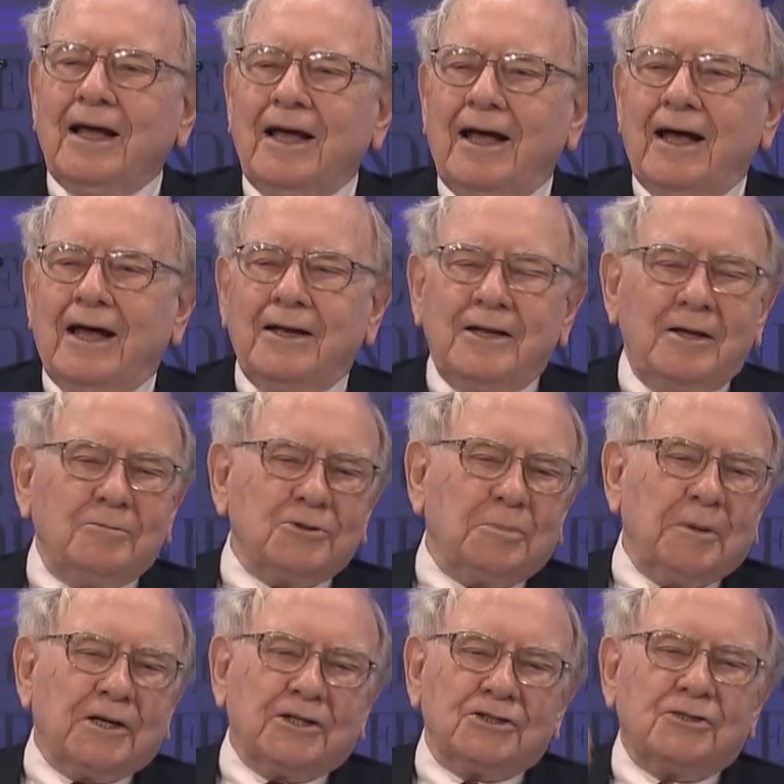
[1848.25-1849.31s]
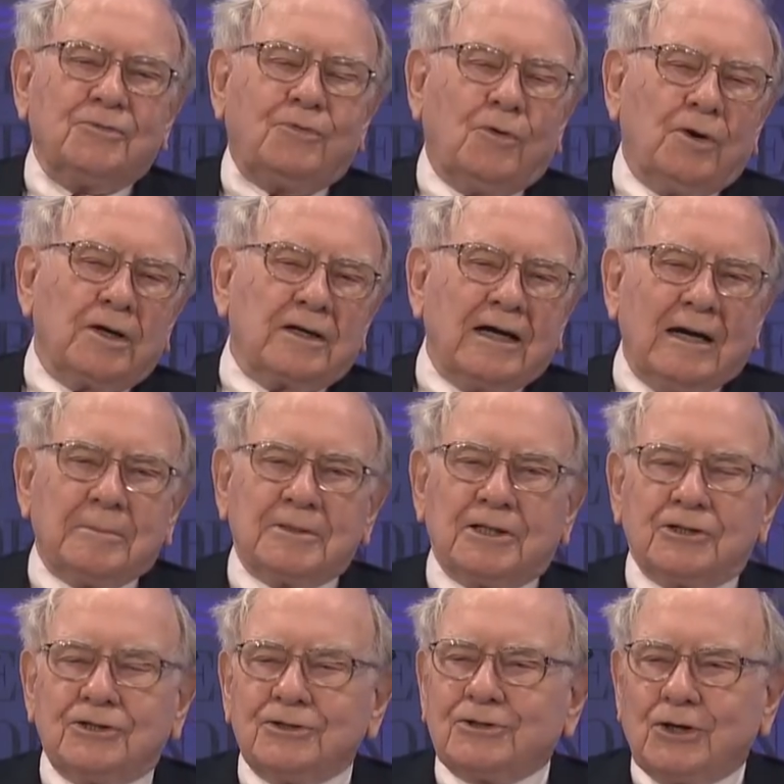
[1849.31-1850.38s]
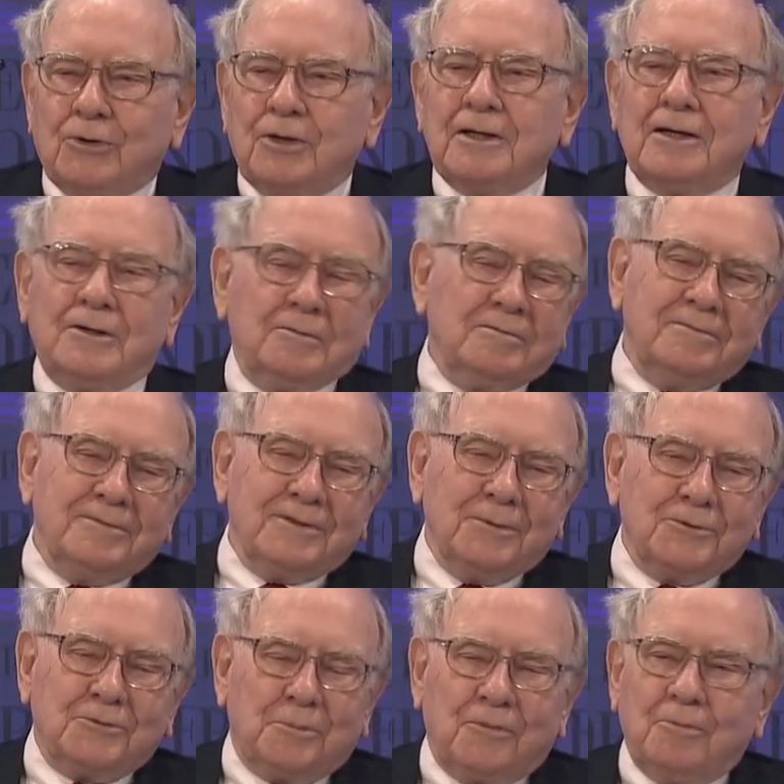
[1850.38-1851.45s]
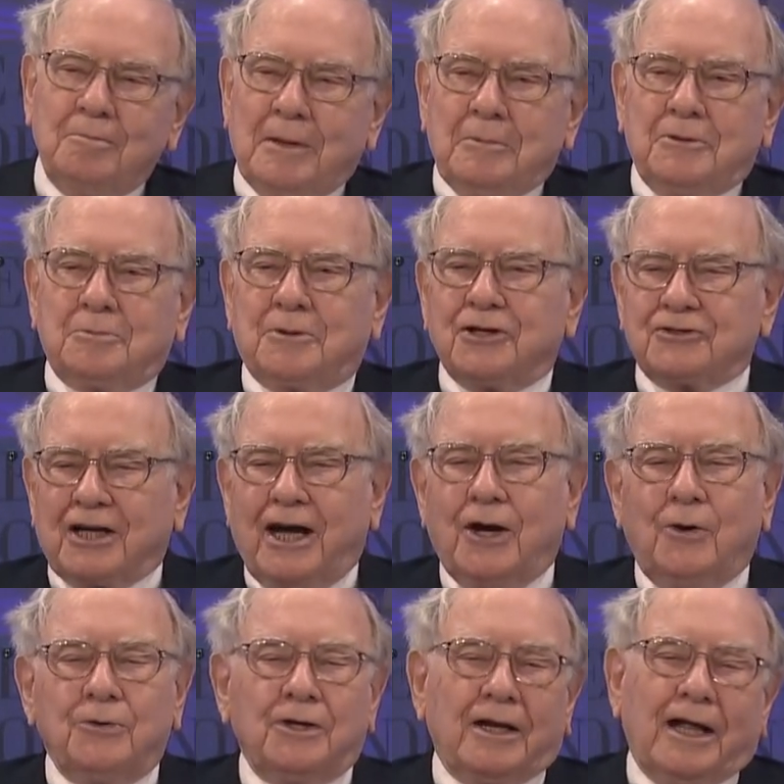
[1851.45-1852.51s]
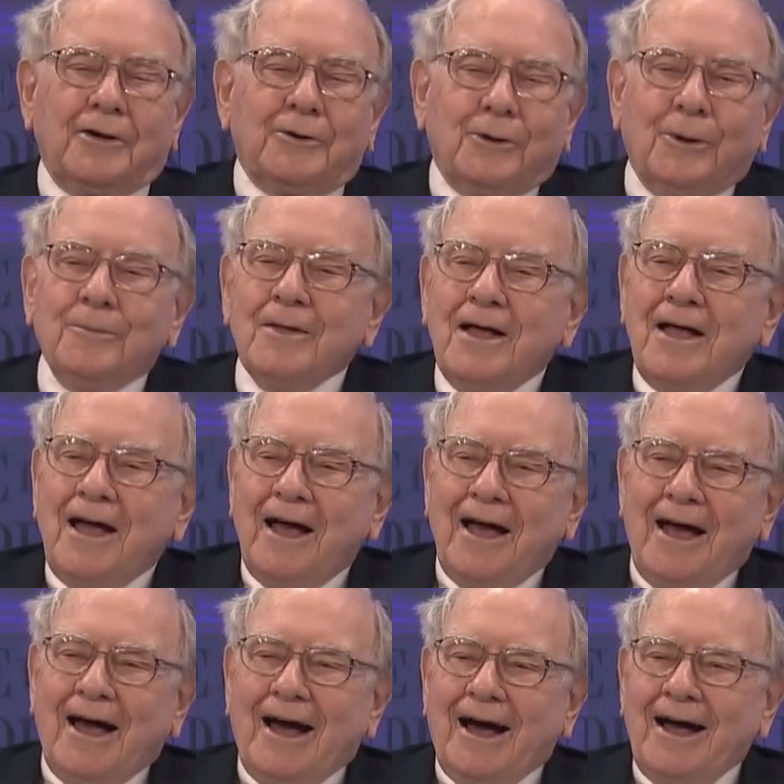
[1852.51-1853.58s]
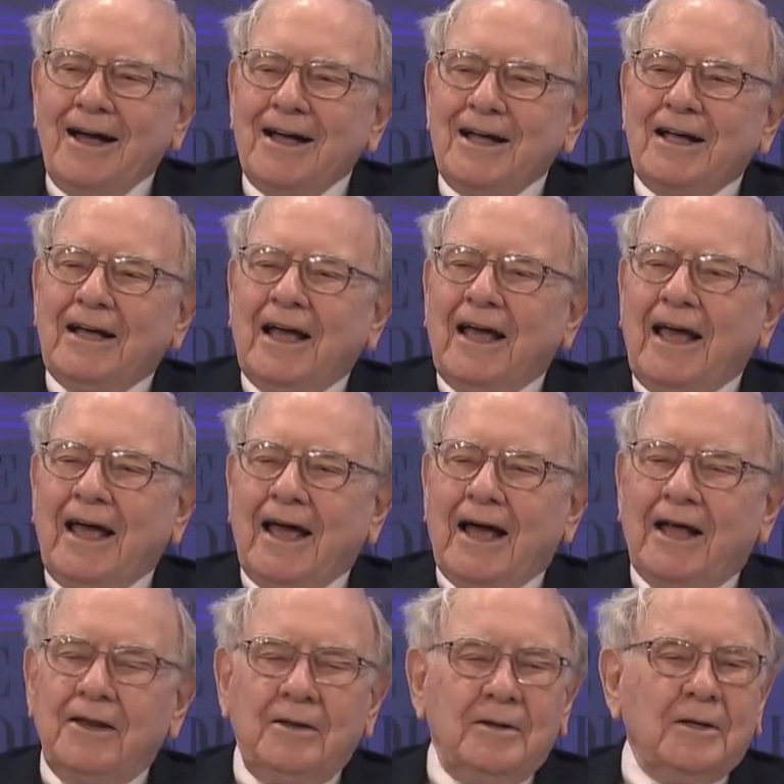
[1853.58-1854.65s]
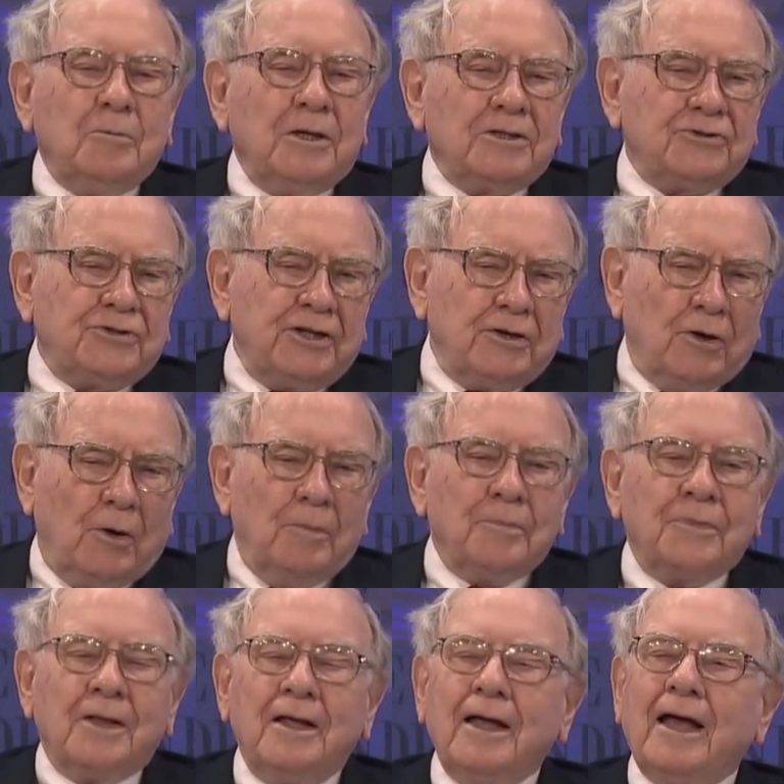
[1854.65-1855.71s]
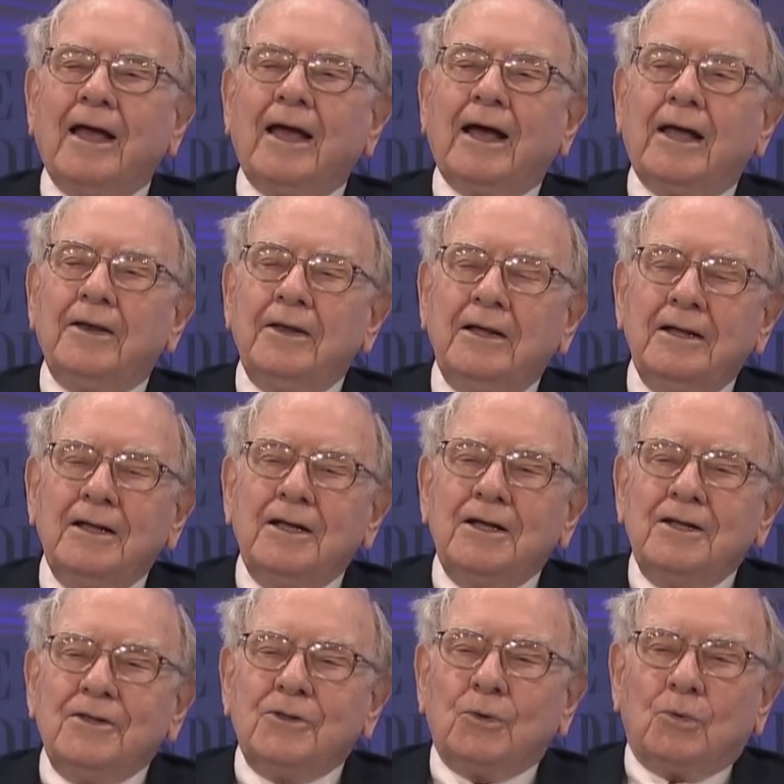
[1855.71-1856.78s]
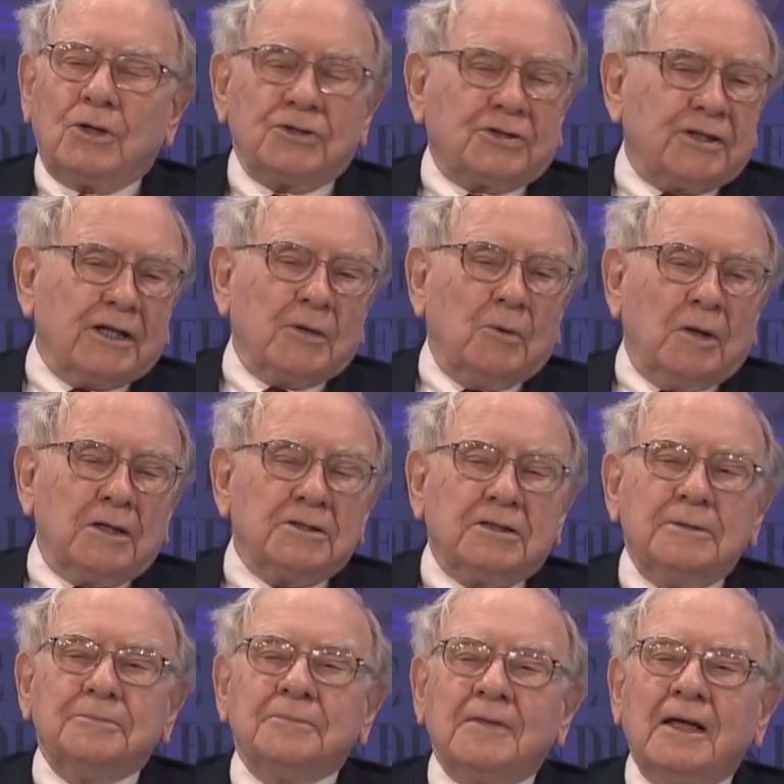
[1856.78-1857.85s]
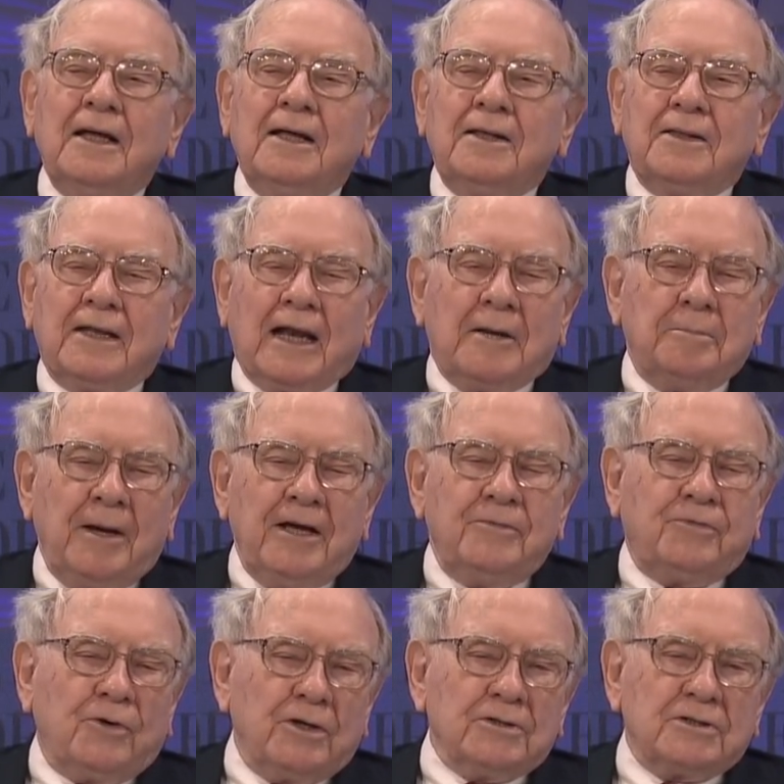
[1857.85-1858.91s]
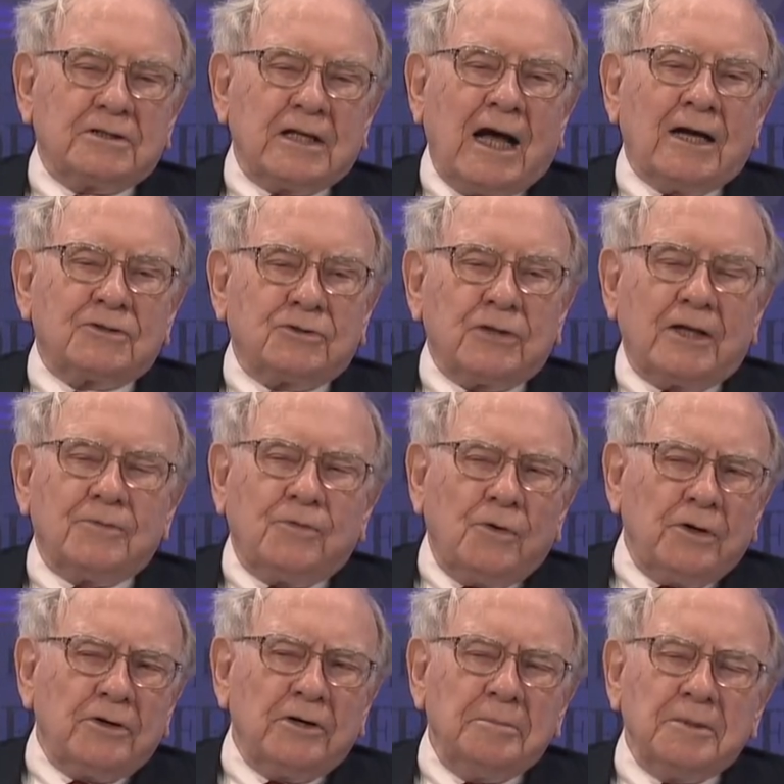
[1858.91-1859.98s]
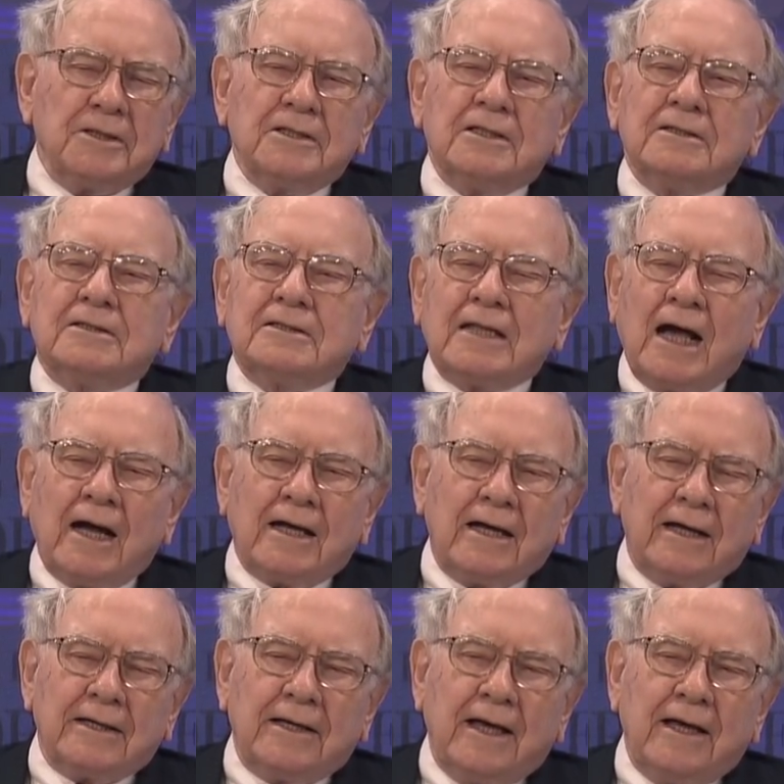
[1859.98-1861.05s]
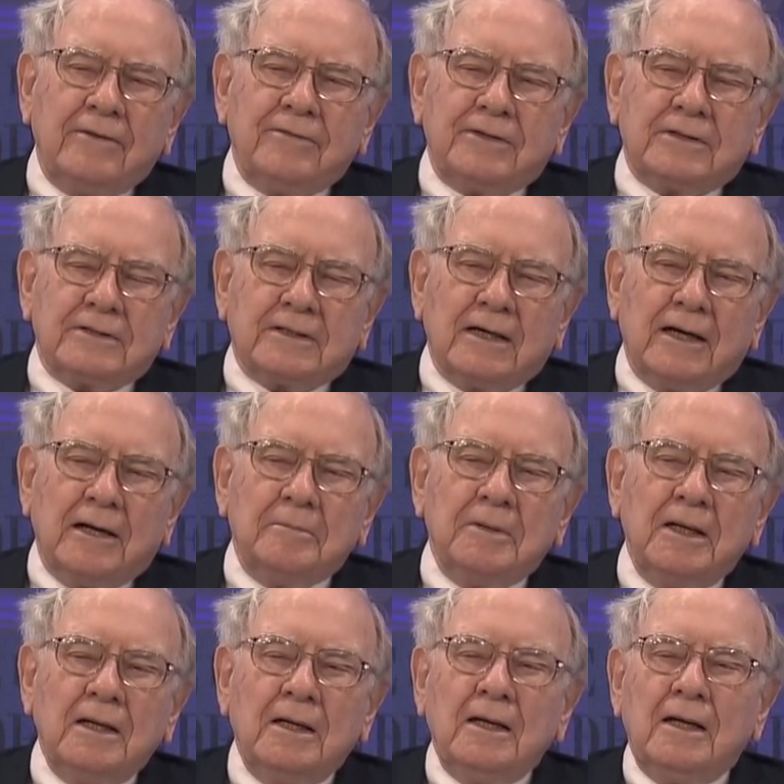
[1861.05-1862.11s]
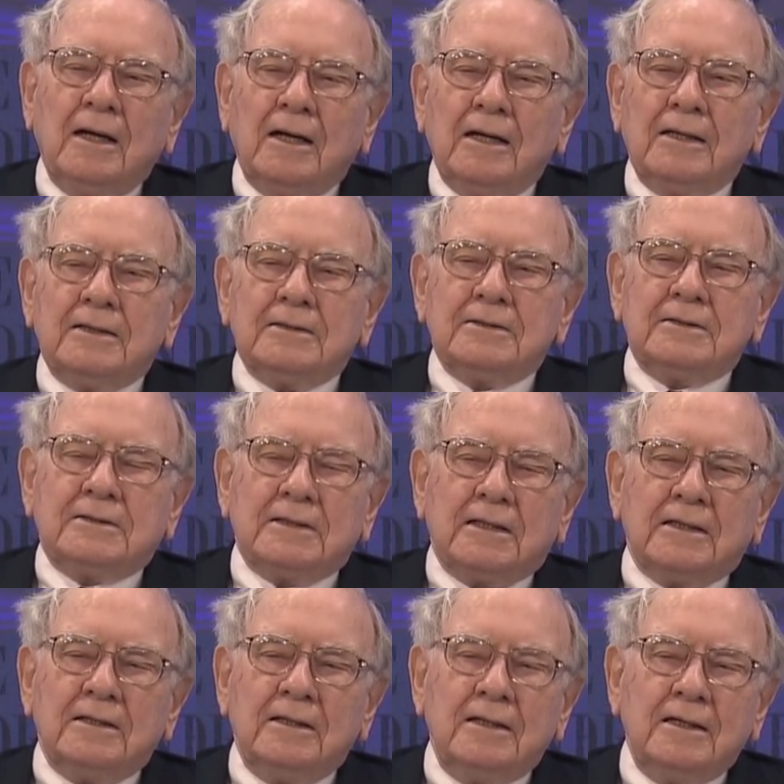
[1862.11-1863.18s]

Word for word: and it was because of foreign competition and so on, or it was maybe because I owned it, I don't know. Uh, and it went to zero. And the worst thing was that I paid for it in stock, so that four hundred million dollars in stock I gave at the time is uh,